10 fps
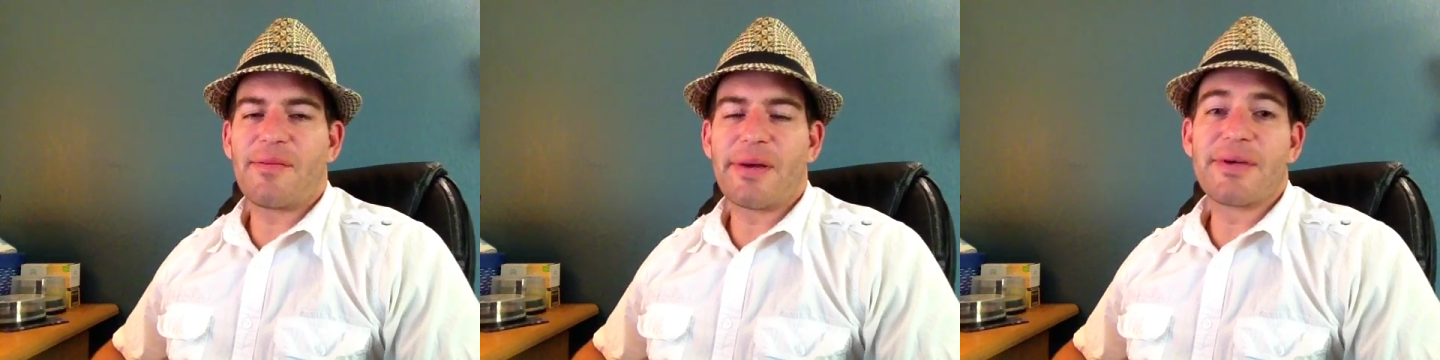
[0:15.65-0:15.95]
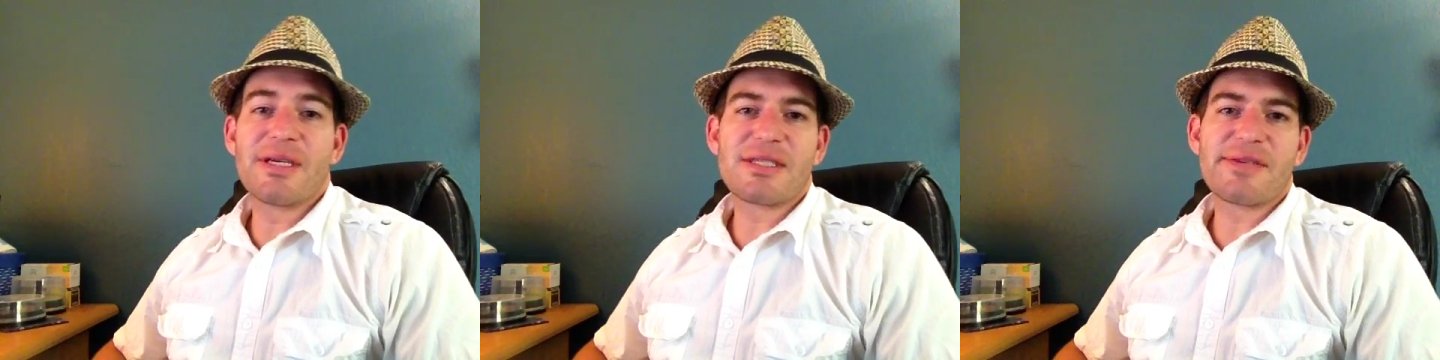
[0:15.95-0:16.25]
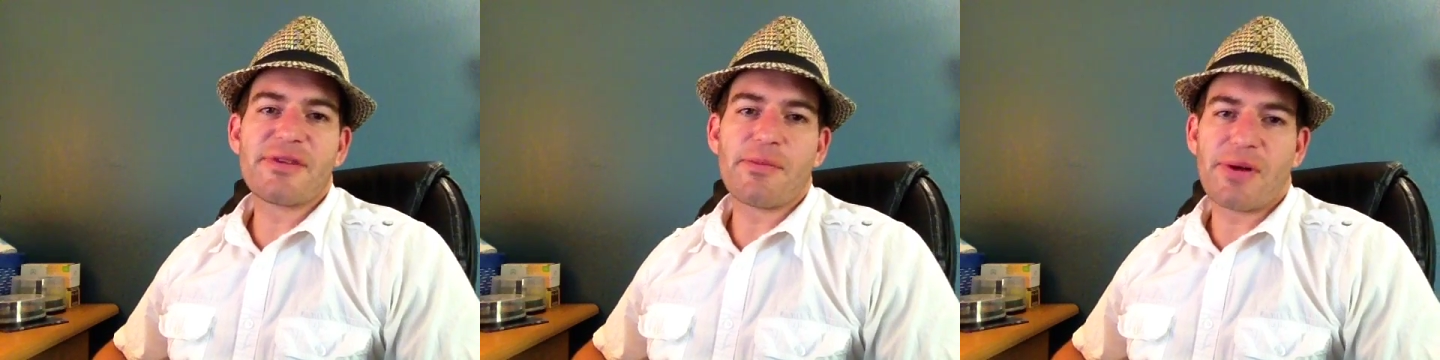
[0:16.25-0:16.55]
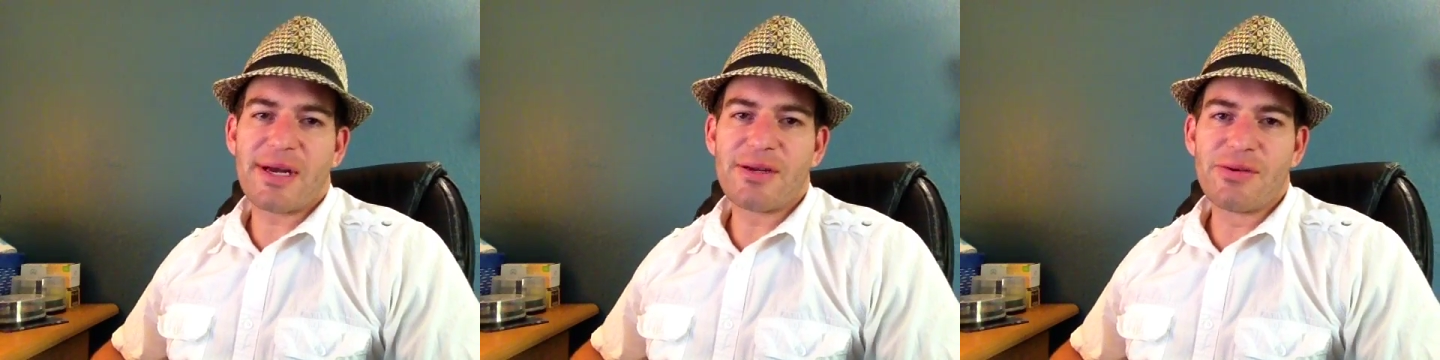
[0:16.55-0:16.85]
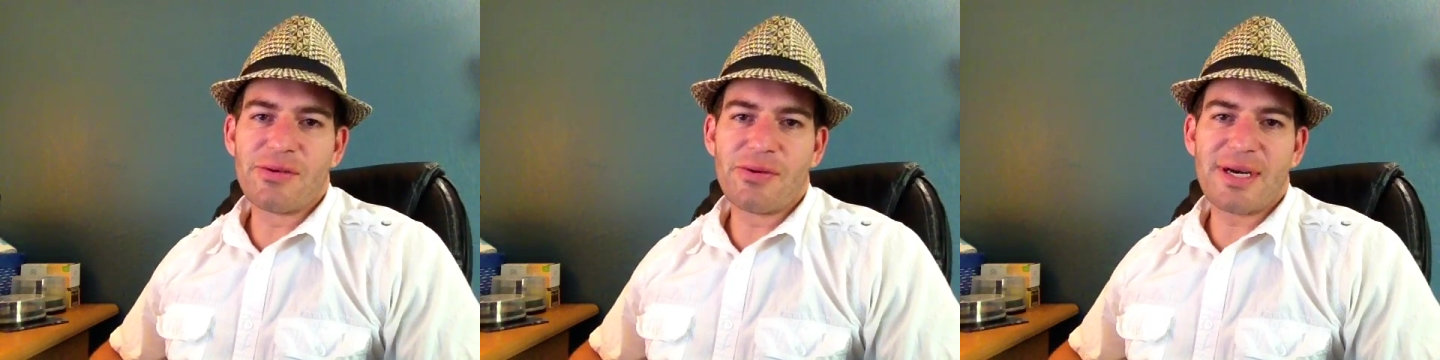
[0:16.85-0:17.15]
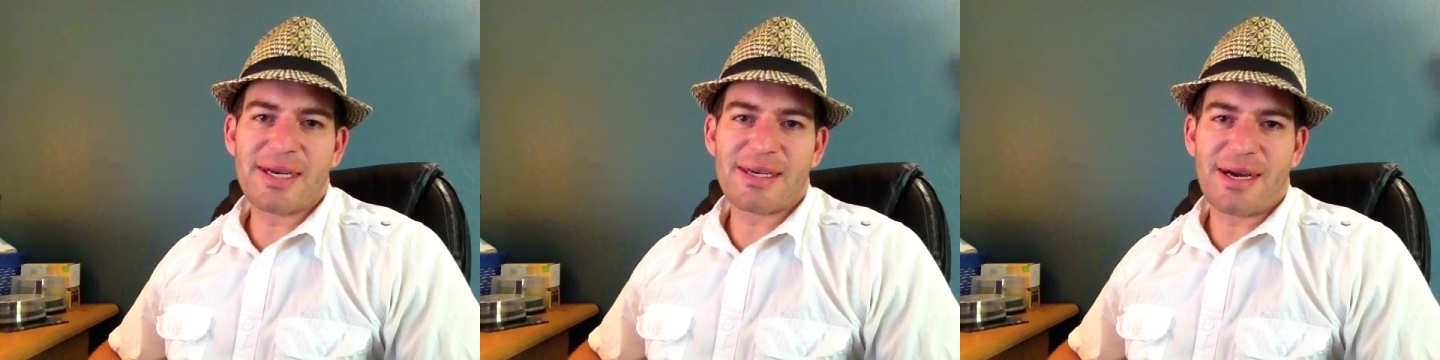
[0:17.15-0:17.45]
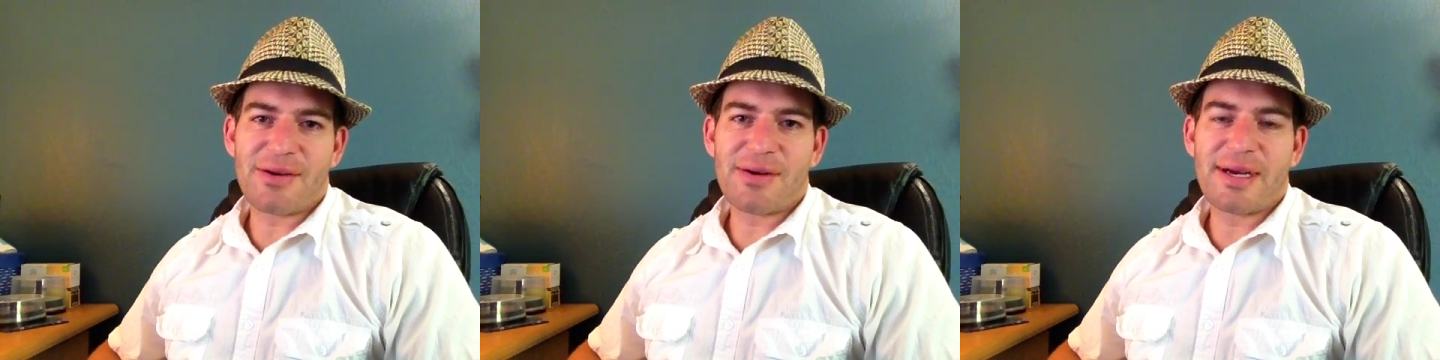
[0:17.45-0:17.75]
maybe it's even a brand new
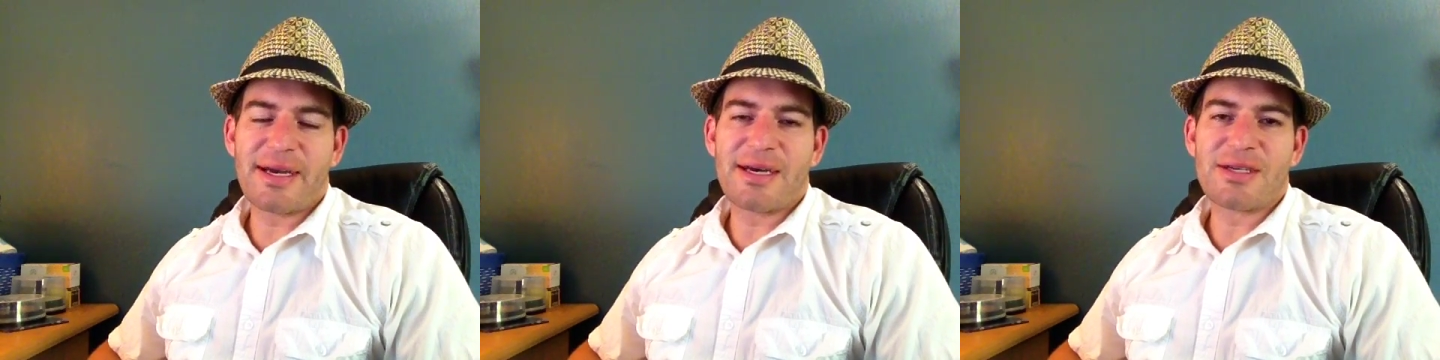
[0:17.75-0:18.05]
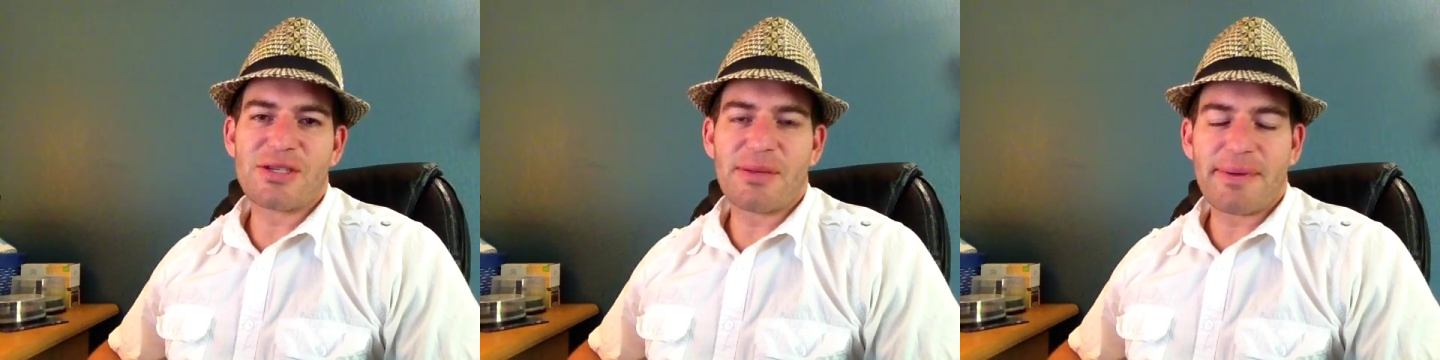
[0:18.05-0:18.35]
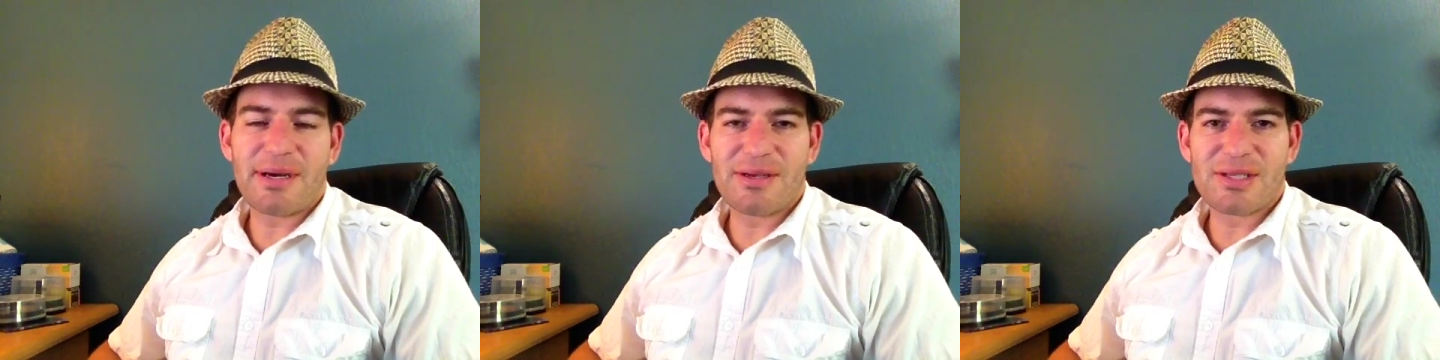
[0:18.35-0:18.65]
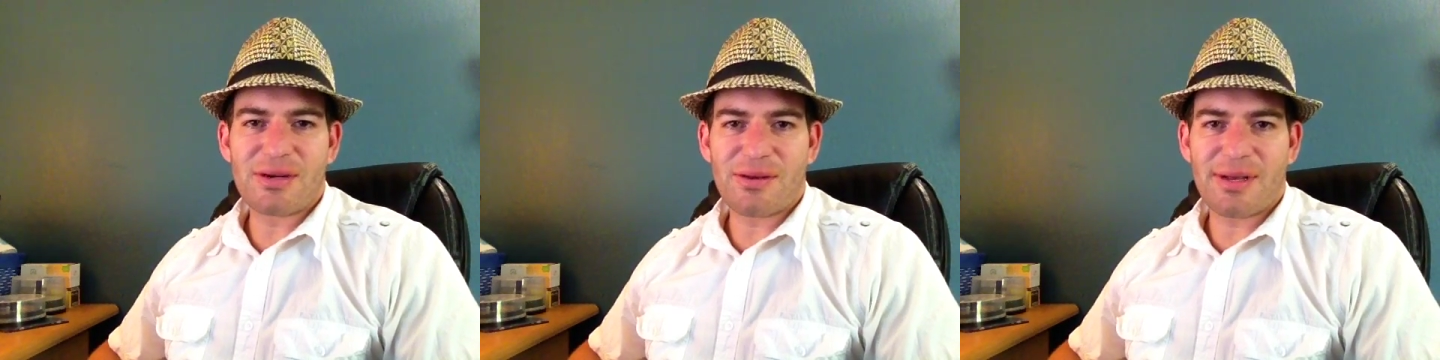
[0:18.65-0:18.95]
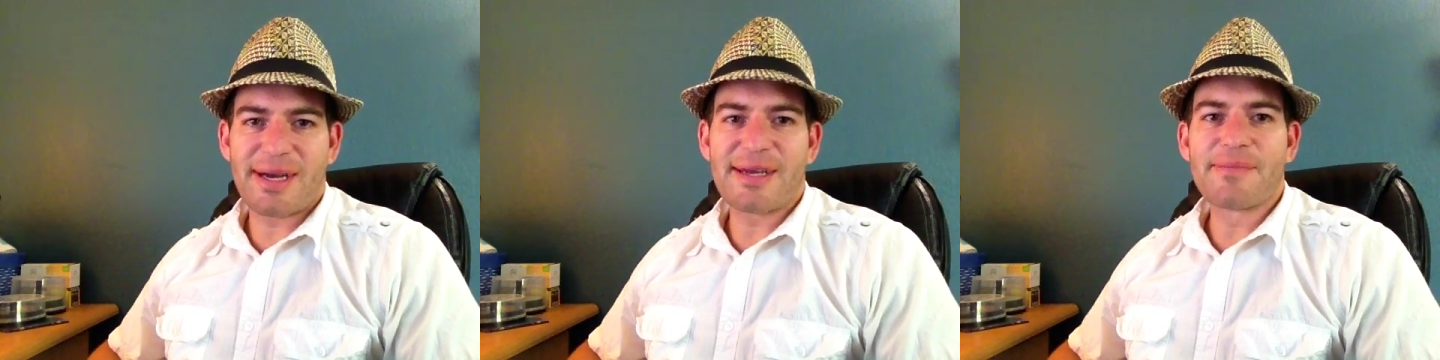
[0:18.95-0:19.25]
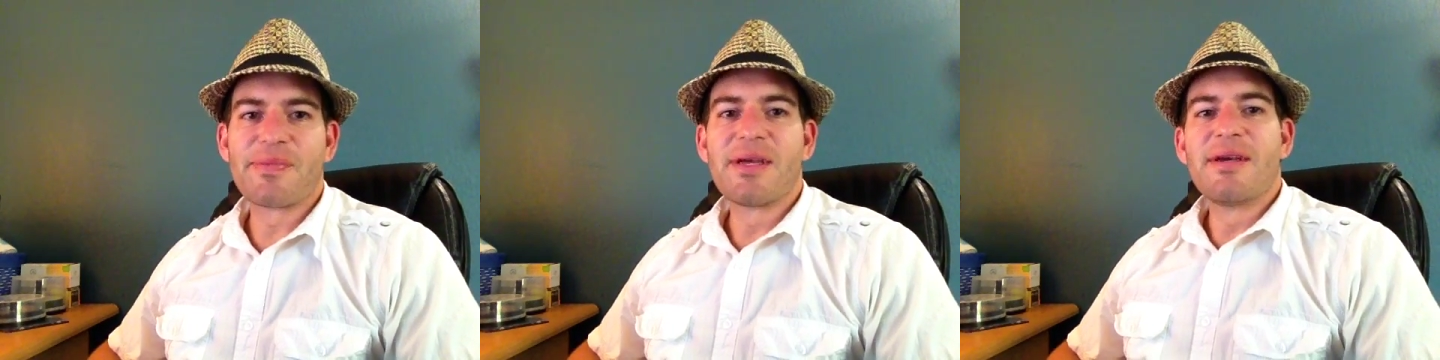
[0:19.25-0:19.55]
igniter and the pellets aren't lighting,